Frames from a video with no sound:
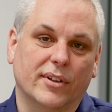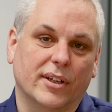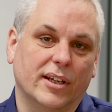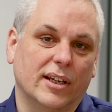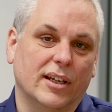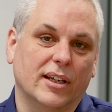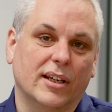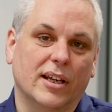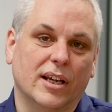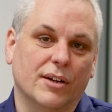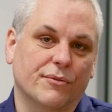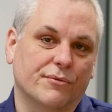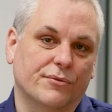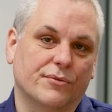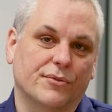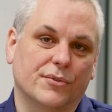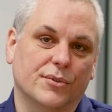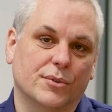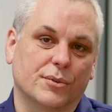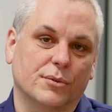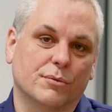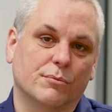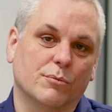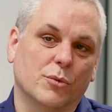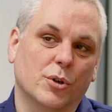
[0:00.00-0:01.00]
they
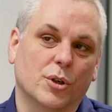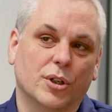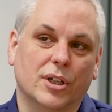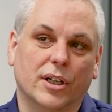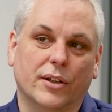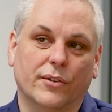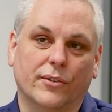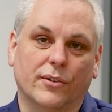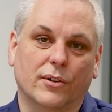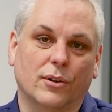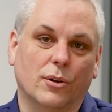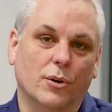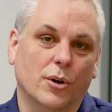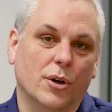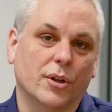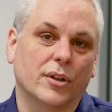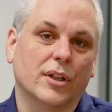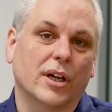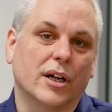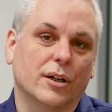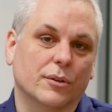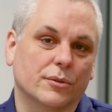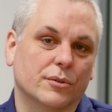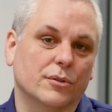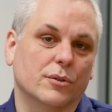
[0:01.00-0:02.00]
have to more or less
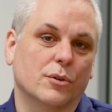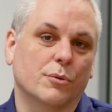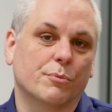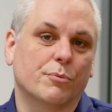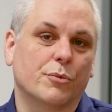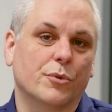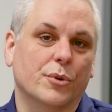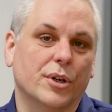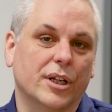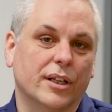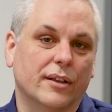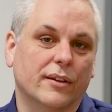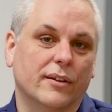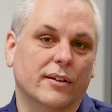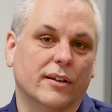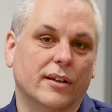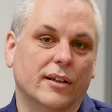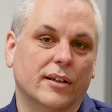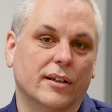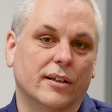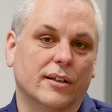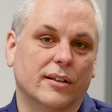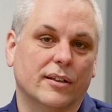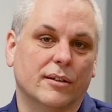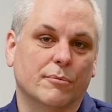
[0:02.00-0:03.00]
learn how to operate
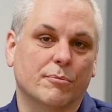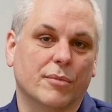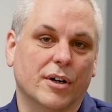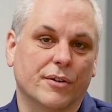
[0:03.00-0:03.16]
the